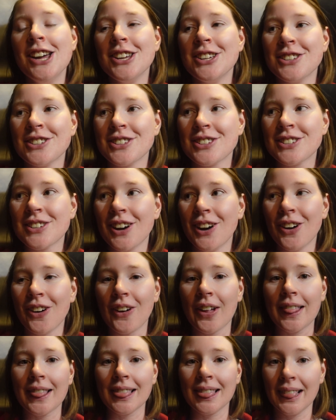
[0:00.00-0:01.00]

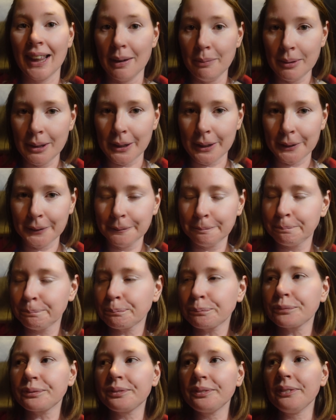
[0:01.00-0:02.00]
So let me know.
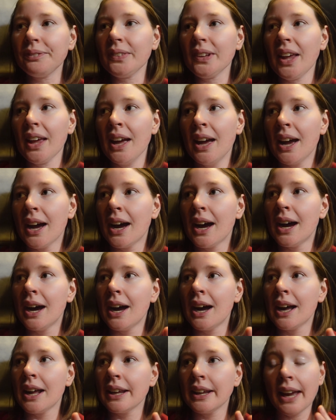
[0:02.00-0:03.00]

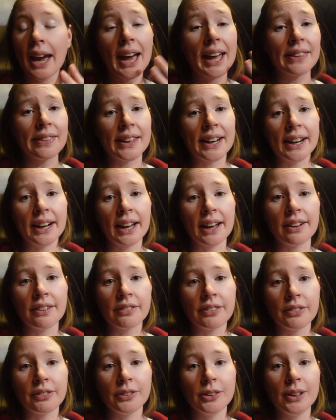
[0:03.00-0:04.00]
Yeah, and then I
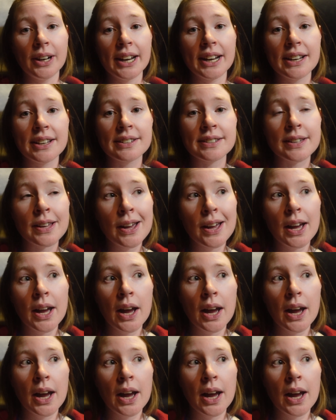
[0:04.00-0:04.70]
have a few days